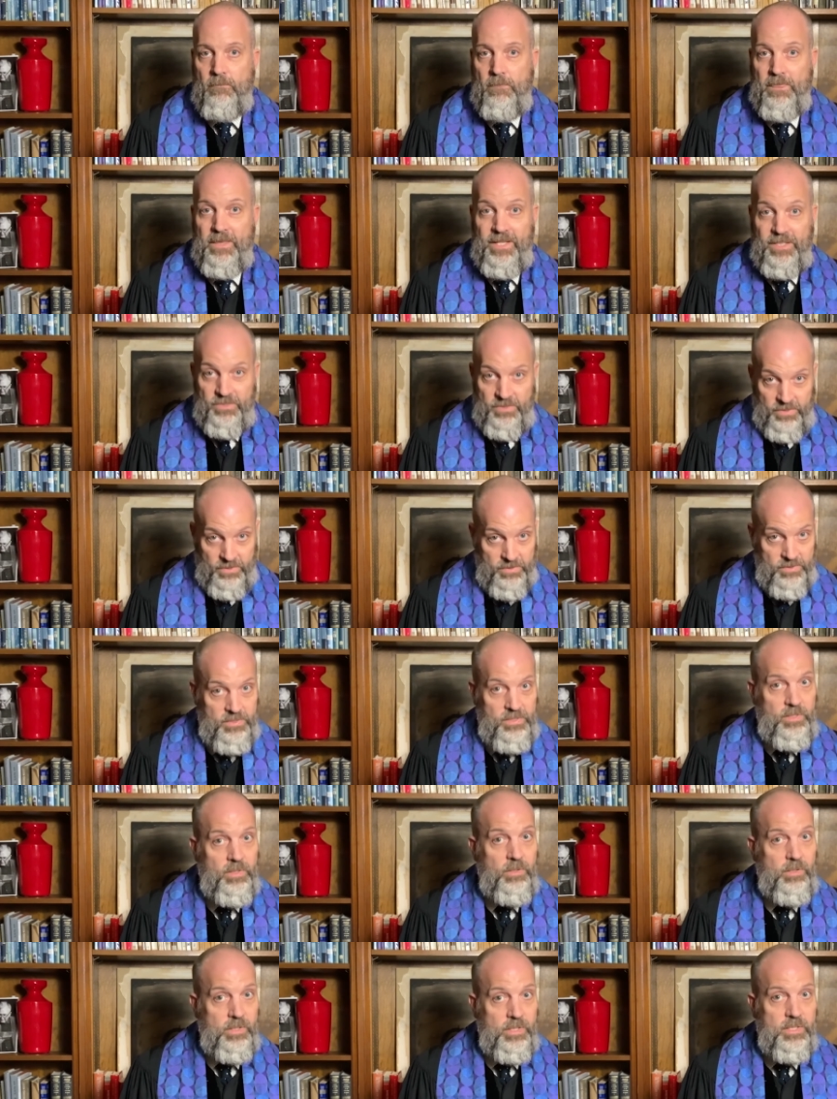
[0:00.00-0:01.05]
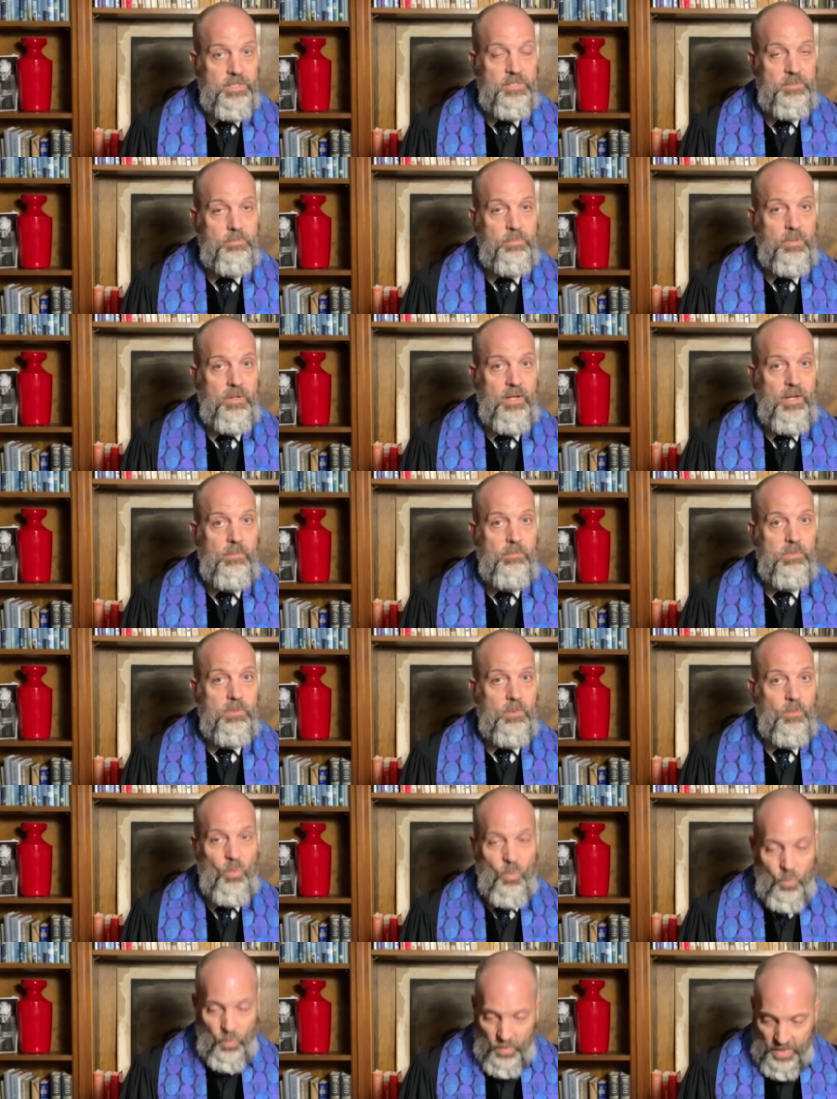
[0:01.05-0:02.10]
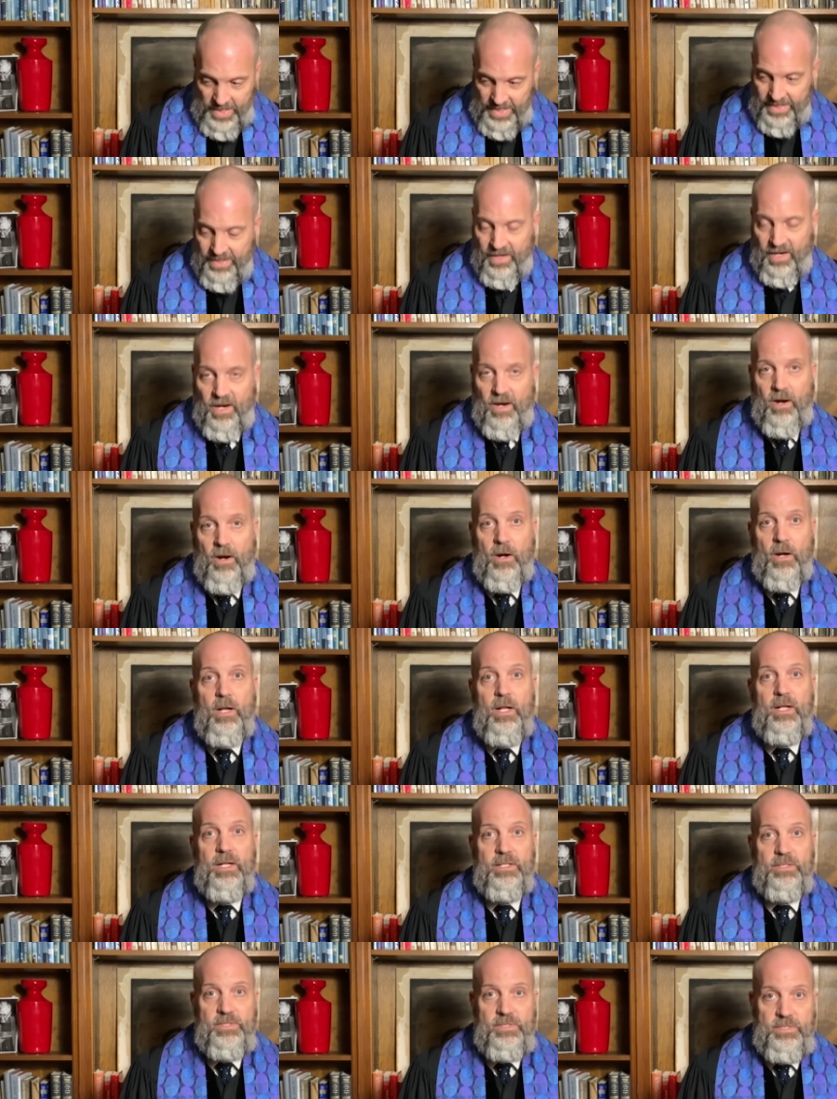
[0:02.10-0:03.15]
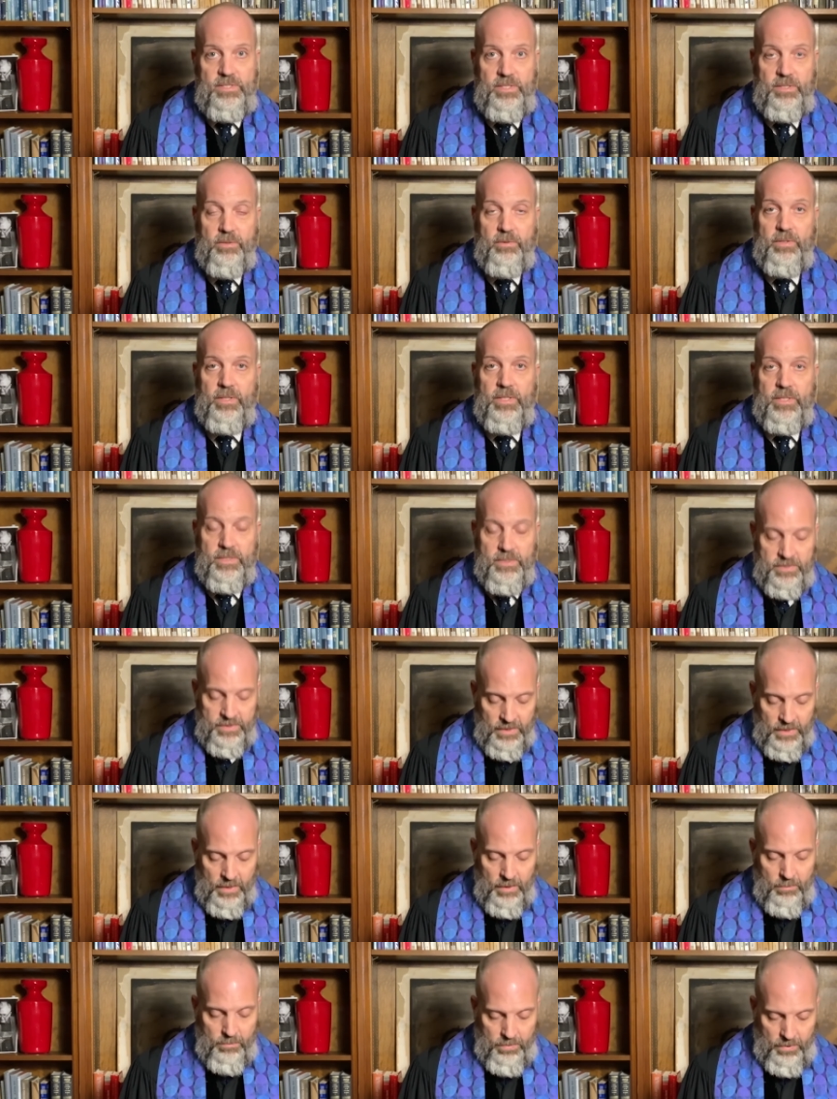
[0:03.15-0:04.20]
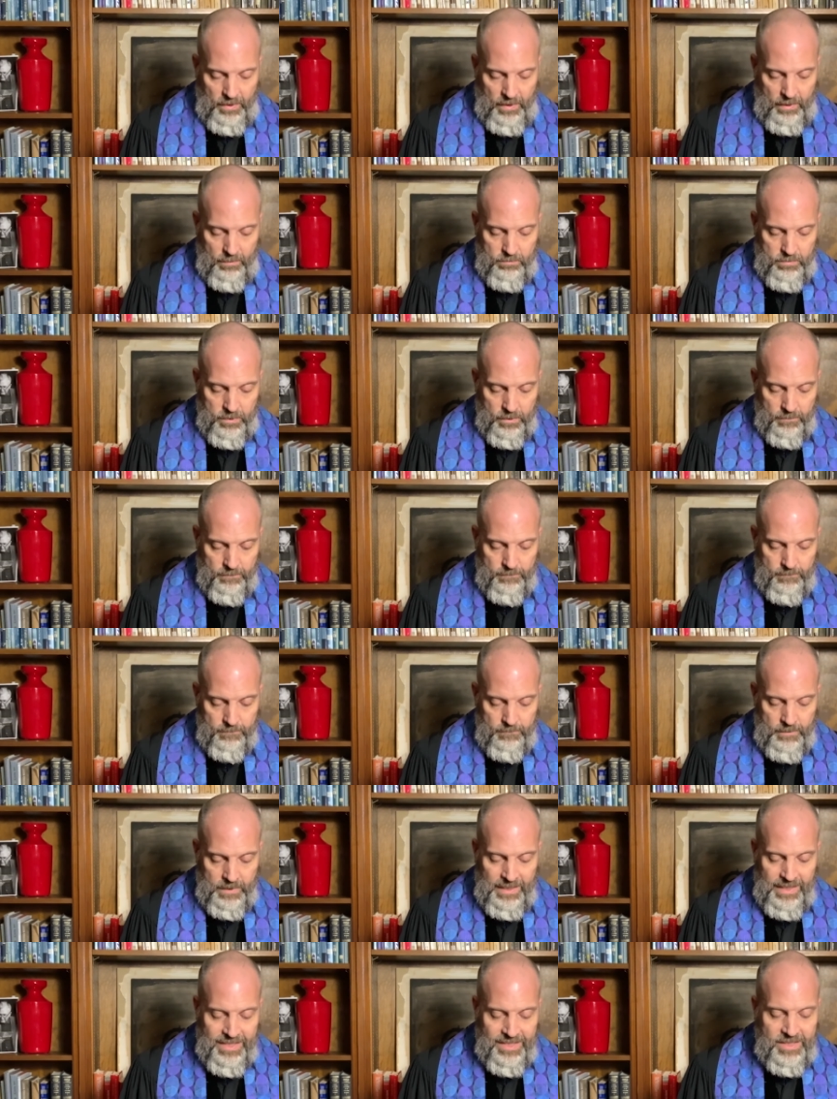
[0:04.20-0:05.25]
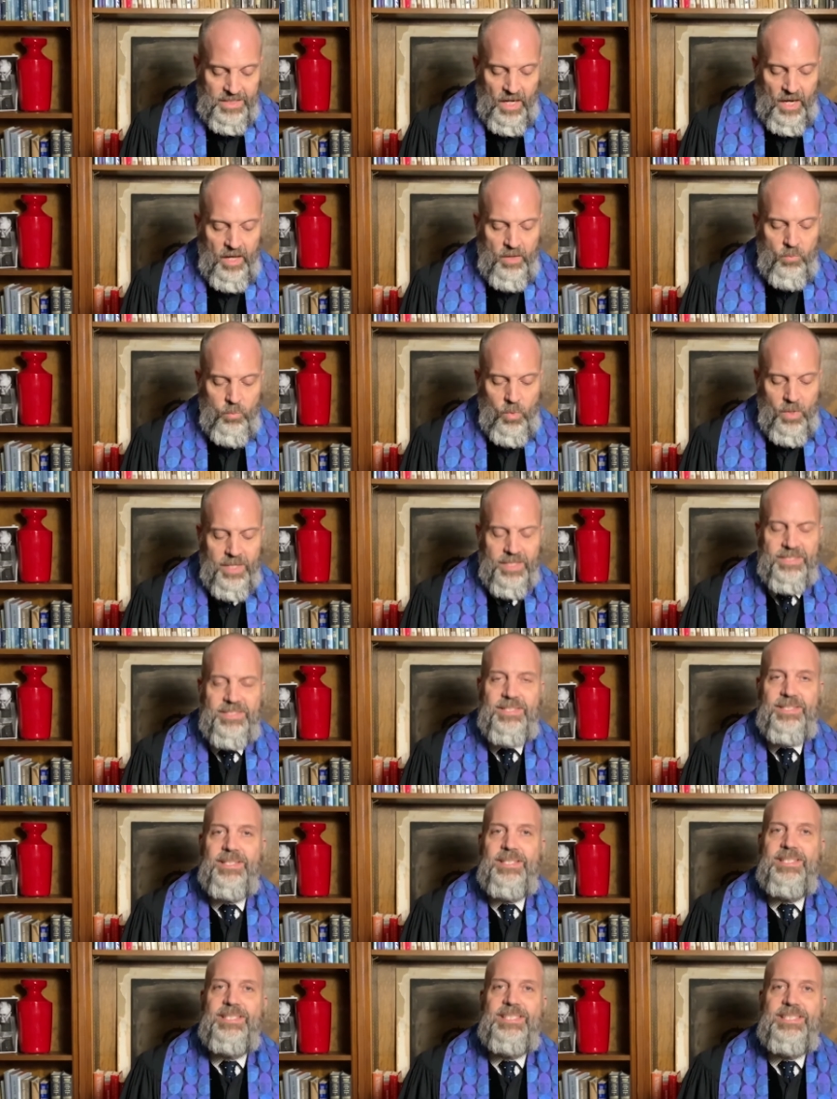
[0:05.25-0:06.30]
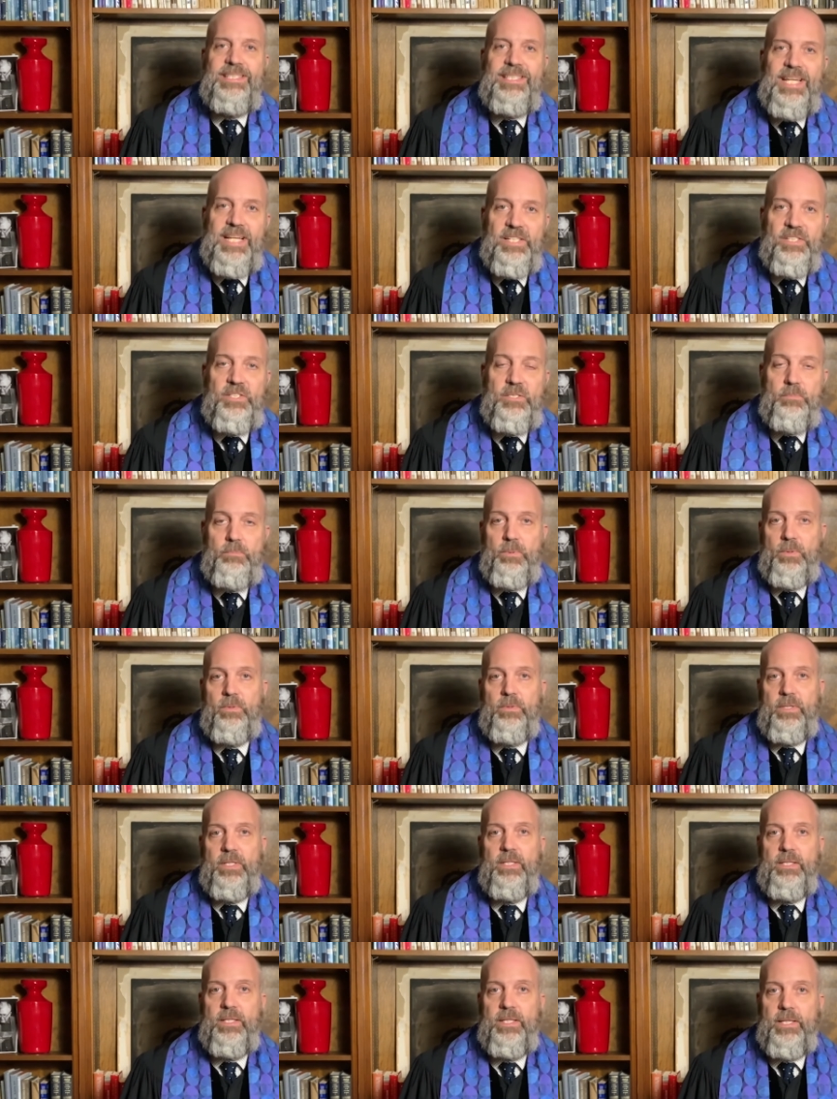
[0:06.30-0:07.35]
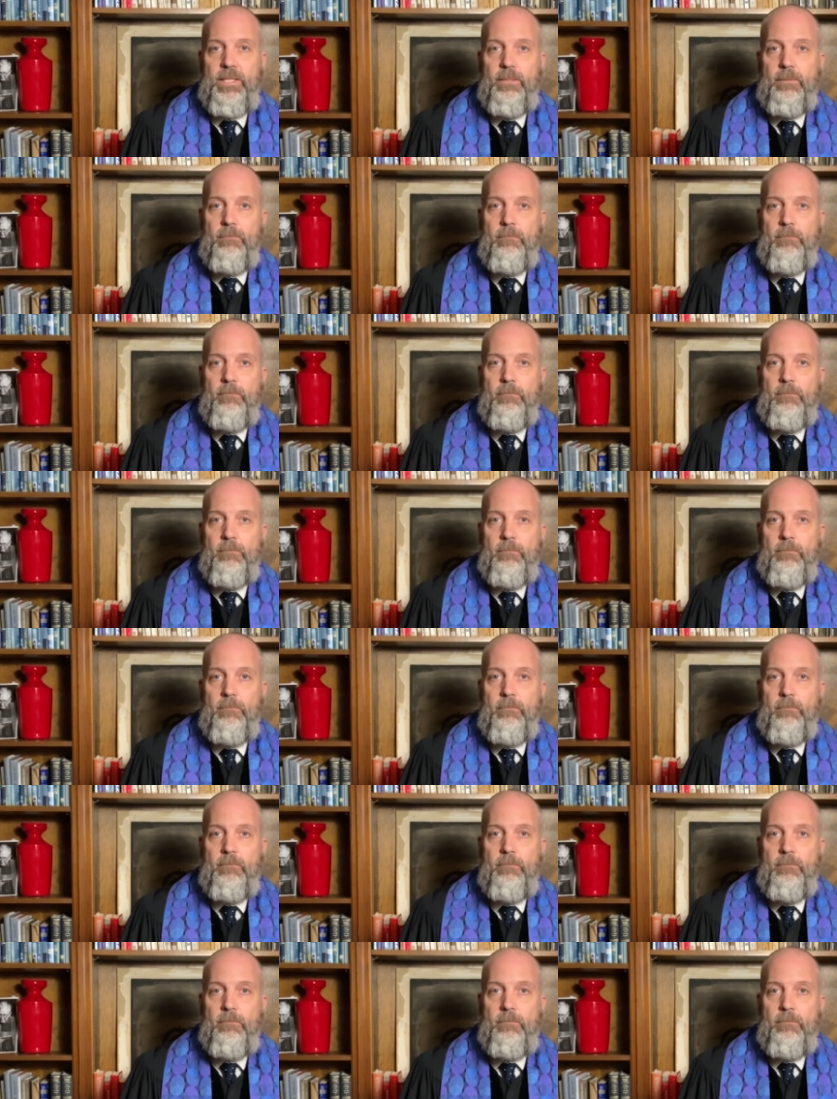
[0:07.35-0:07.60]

It's a serious problem. We are a serious problem. God wants desperately